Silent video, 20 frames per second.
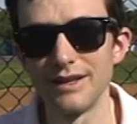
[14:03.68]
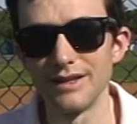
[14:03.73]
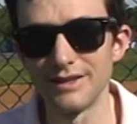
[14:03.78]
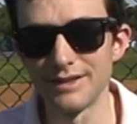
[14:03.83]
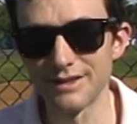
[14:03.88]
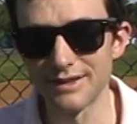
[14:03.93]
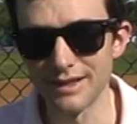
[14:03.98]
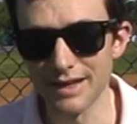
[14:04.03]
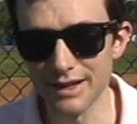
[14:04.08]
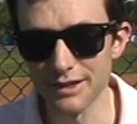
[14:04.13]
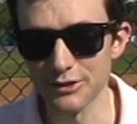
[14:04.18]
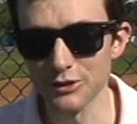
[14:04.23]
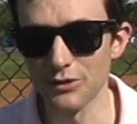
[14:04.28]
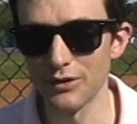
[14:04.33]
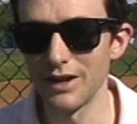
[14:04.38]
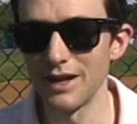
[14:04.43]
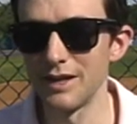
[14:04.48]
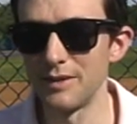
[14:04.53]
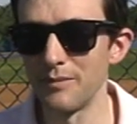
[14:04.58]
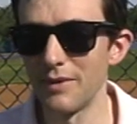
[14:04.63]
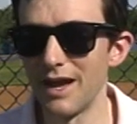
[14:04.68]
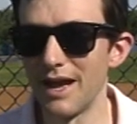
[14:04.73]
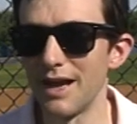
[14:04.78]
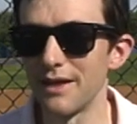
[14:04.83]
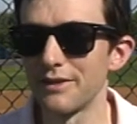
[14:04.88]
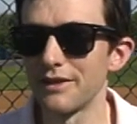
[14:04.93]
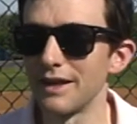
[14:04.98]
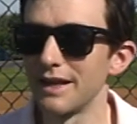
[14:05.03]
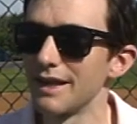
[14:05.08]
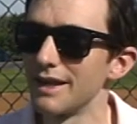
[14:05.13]
6th grade math.
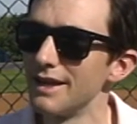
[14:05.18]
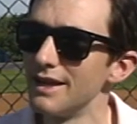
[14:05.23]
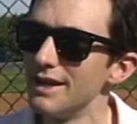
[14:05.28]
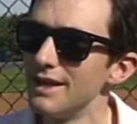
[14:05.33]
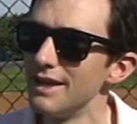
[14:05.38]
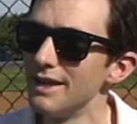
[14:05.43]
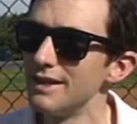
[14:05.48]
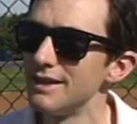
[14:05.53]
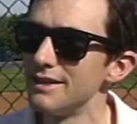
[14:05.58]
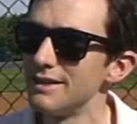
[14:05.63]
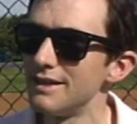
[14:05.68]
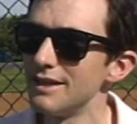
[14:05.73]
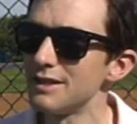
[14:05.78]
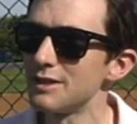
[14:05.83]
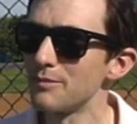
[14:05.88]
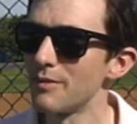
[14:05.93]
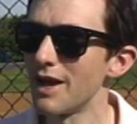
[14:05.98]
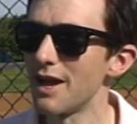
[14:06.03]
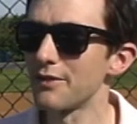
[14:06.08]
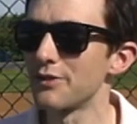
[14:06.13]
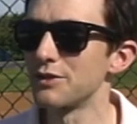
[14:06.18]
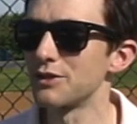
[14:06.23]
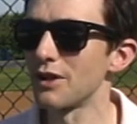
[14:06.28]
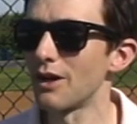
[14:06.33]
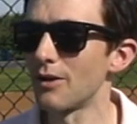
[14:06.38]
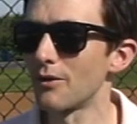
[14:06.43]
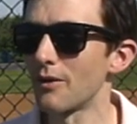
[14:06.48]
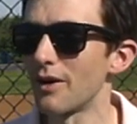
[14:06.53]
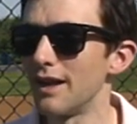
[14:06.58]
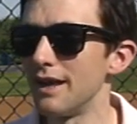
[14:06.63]
Like, teaching math is
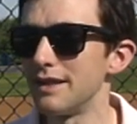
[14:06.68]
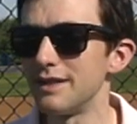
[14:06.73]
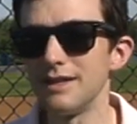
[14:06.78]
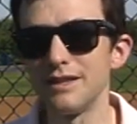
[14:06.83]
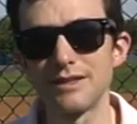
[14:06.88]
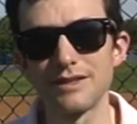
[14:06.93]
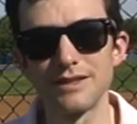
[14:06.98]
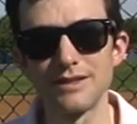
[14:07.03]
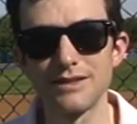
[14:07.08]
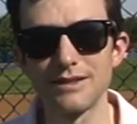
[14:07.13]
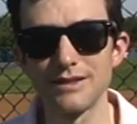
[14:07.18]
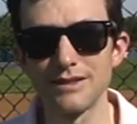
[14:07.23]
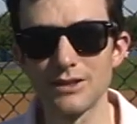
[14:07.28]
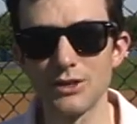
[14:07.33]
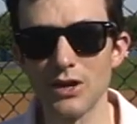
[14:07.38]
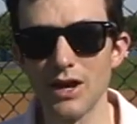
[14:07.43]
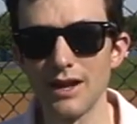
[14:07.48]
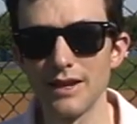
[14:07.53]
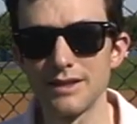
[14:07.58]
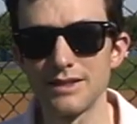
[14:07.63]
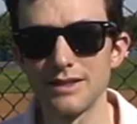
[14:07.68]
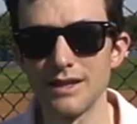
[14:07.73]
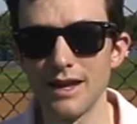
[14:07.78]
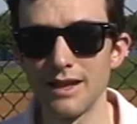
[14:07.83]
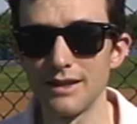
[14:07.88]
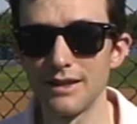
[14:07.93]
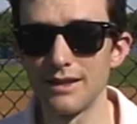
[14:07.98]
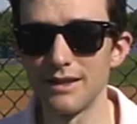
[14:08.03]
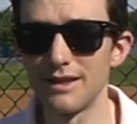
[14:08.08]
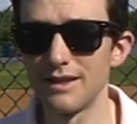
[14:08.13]
all right.
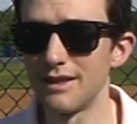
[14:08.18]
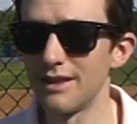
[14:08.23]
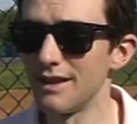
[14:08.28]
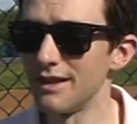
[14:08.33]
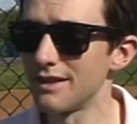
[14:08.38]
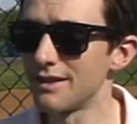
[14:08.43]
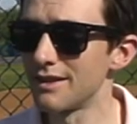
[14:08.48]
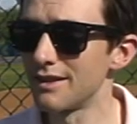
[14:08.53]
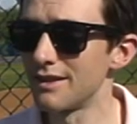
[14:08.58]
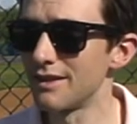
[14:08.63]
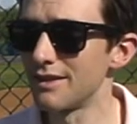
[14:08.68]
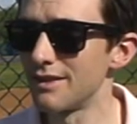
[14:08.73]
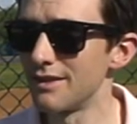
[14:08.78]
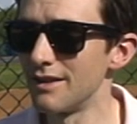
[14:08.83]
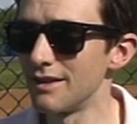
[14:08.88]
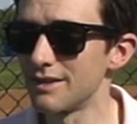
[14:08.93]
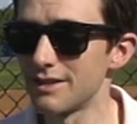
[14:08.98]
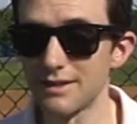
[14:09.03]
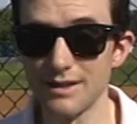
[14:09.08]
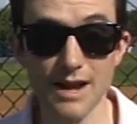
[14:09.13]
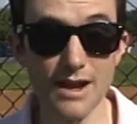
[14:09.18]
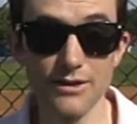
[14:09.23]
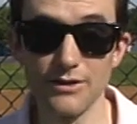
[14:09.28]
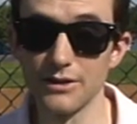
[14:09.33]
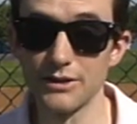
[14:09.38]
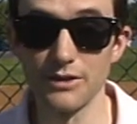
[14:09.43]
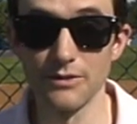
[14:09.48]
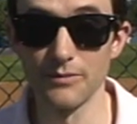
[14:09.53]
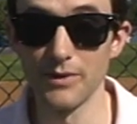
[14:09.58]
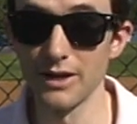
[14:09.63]
And the
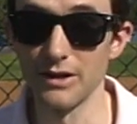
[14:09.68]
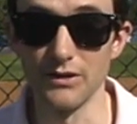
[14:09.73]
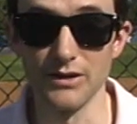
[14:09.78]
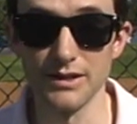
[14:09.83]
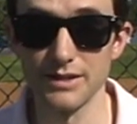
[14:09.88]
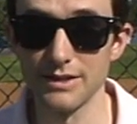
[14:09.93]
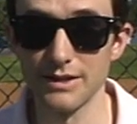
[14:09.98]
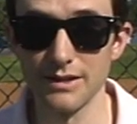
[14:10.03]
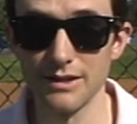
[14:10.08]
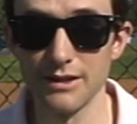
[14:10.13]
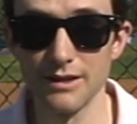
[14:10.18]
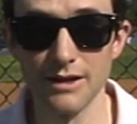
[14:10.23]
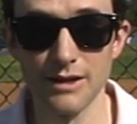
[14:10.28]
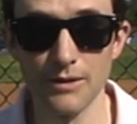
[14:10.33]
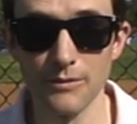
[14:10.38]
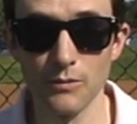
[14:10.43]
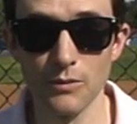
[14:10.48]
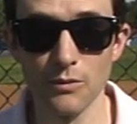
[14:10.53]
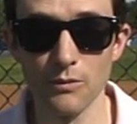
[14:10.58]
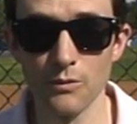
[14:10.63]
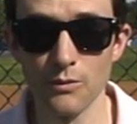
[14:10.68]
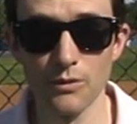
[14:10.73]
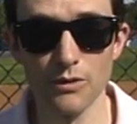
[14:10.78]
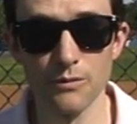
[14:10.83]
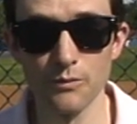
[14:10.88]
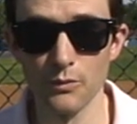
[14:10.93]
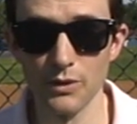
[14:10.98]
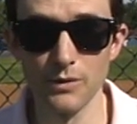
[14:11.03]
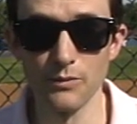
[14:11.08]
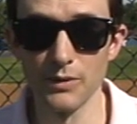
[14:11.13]
standards are rigorous.
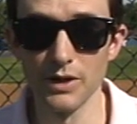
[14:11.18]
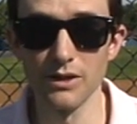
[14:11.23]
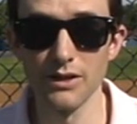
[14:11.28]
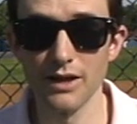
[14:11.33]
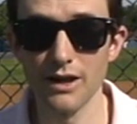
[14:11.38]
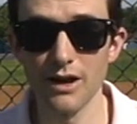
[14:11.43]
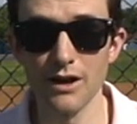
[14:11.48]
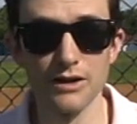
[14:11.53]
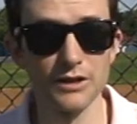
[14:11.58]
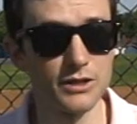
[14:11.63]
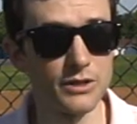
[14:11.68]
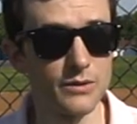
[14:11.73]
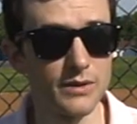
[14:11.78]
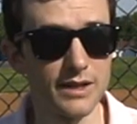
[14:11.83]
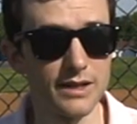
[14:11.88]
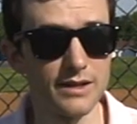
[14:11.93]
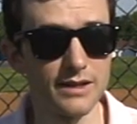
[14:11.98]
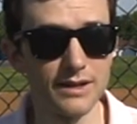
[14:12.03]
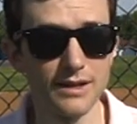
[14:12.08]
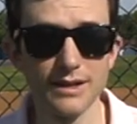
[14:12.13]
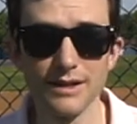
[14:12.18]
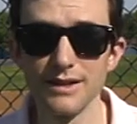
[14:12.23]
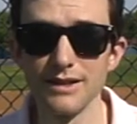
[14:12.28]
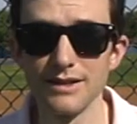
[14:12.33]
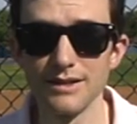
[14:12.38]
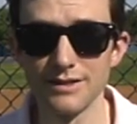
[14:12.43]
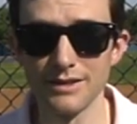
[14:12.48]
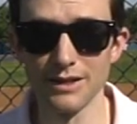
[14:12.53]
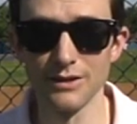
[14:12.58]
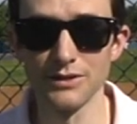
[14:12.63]
We really are doing
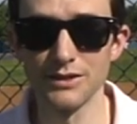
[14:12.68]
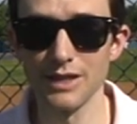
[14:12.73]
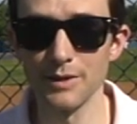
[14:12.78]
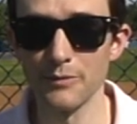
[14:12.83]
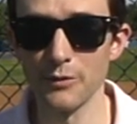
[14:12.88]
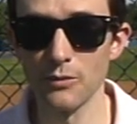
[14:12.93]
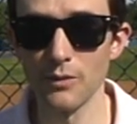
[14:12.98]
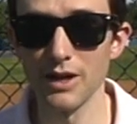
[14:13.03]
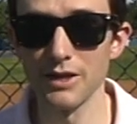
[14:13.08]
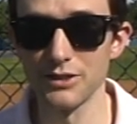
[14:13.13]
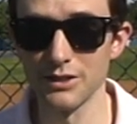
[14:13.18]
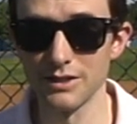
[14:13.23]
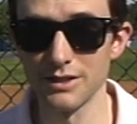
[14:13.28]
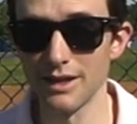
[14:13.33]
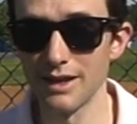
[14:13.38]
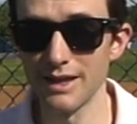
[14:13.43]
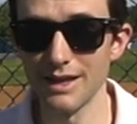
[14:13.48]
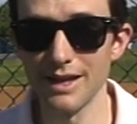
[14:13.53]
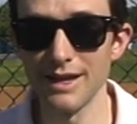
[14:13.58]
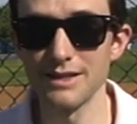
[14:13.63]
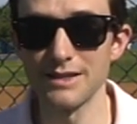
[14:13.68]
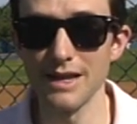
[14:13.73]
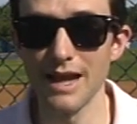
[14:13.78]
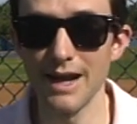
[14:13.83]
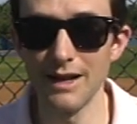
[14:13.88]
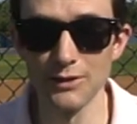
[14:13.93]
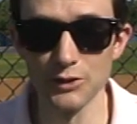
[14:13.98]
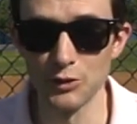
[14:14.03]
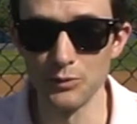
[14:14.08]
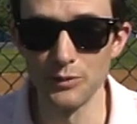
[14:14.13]
single-step equations. Like, it's
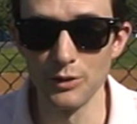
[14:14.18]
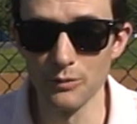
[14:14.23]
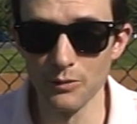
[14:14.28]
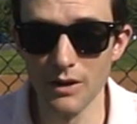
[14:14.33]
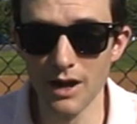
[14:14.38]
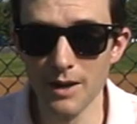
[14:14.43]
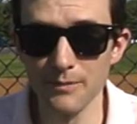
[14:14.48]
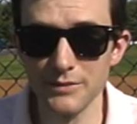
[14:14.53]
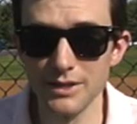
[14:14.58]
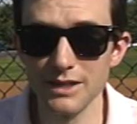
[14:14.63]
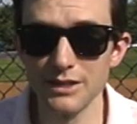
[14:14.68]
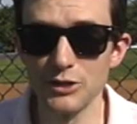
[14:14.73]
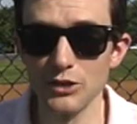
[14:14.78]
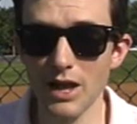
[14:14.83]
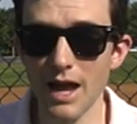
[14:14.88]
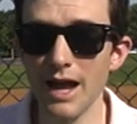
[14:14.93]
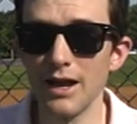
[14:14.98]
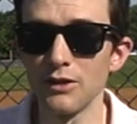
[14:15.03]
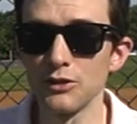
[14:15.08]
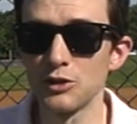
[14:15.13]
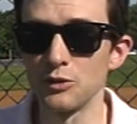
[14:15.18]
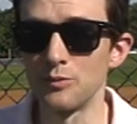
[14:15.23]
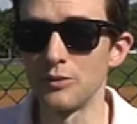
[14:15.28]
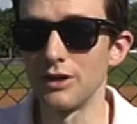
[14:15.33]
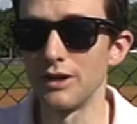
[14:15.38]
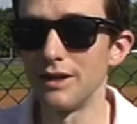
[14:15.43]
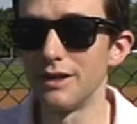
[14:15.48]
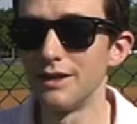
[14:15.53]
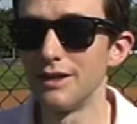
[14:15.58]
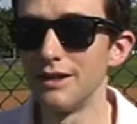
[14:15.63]
algebra. I'm teaching
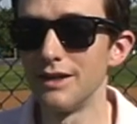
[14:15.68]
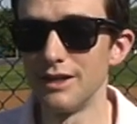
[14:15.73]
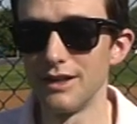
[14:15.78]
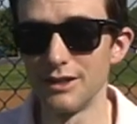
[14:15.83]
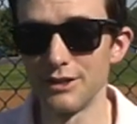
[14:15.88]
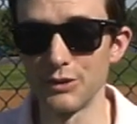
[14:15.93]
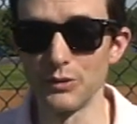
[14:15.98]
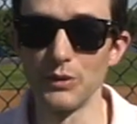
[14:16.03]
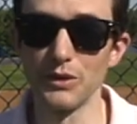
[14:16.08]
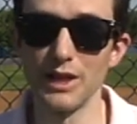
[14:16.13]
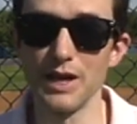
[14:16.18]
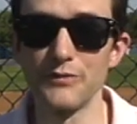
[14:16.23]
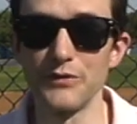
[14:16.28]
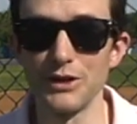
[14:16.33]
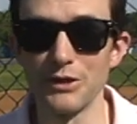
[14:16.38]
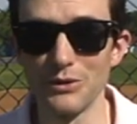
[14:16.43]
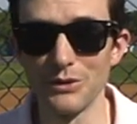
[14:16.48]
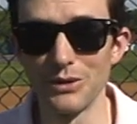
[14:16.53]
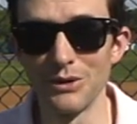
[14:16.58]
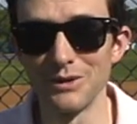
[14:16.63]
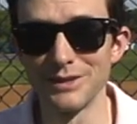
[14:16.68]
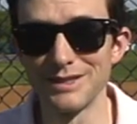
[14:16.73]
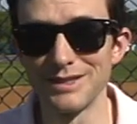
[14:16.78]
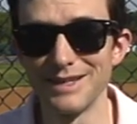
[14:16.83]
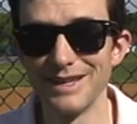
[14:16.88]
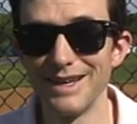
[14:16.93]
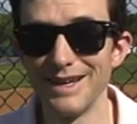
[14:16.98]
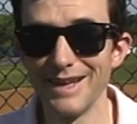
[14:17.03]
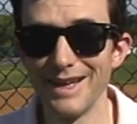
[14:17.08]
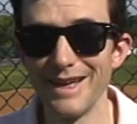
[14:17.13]
algebra to
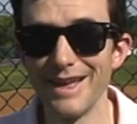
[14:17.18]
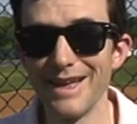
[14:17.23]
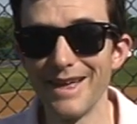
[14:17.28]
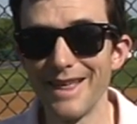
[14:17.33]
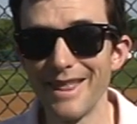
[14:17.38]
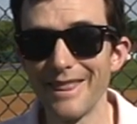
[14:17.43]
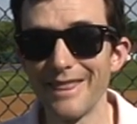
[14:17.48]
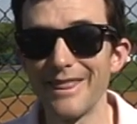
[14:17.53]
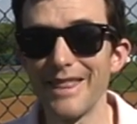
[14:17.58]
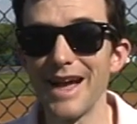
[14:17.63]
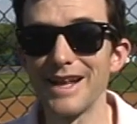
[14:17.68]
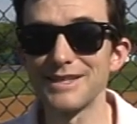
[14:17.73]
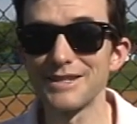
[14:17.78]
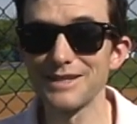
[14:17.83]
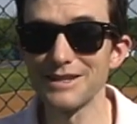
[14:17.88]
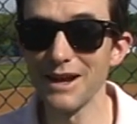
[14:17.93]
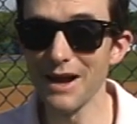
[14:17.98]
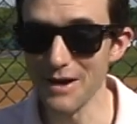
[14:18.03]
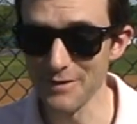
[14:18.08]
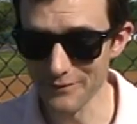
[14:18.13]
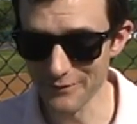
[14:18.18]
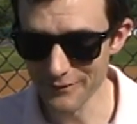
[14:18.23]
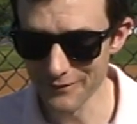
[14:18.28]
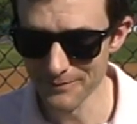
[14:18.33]
11-year-olds. That's tough.